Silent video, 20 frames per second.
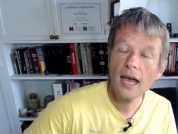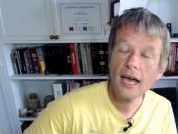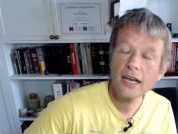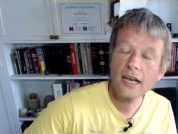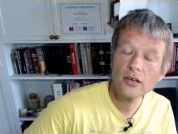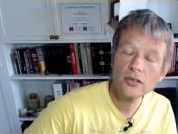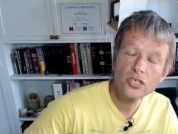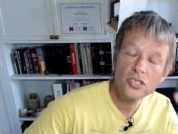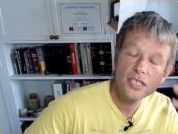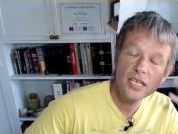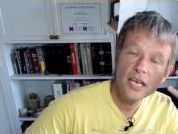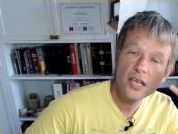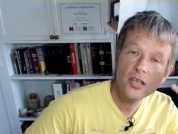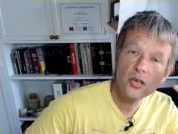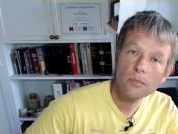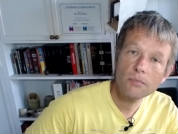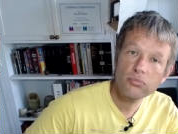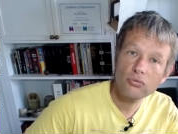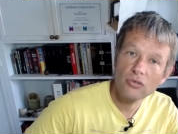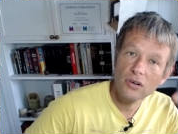it'll just get
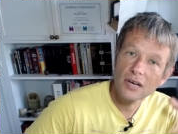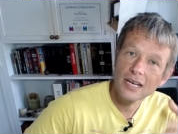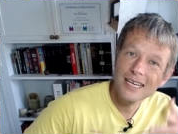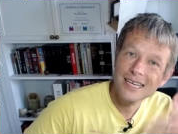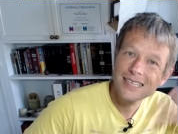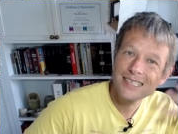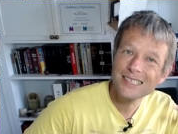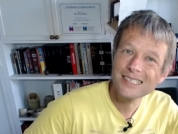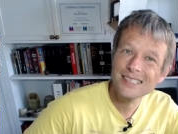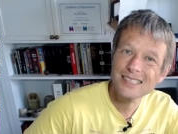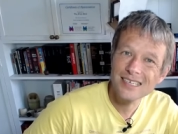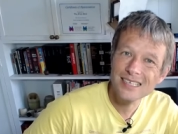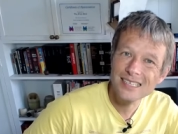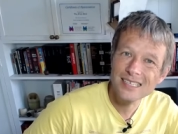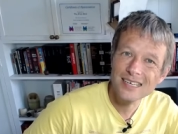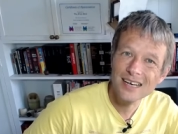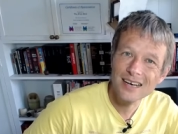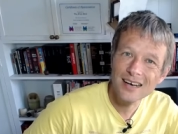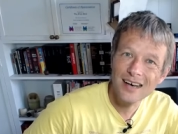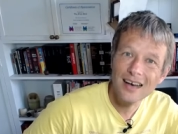your brain into the
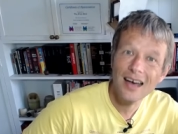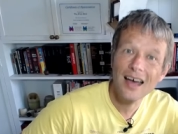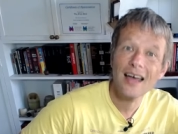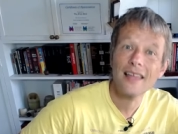guitar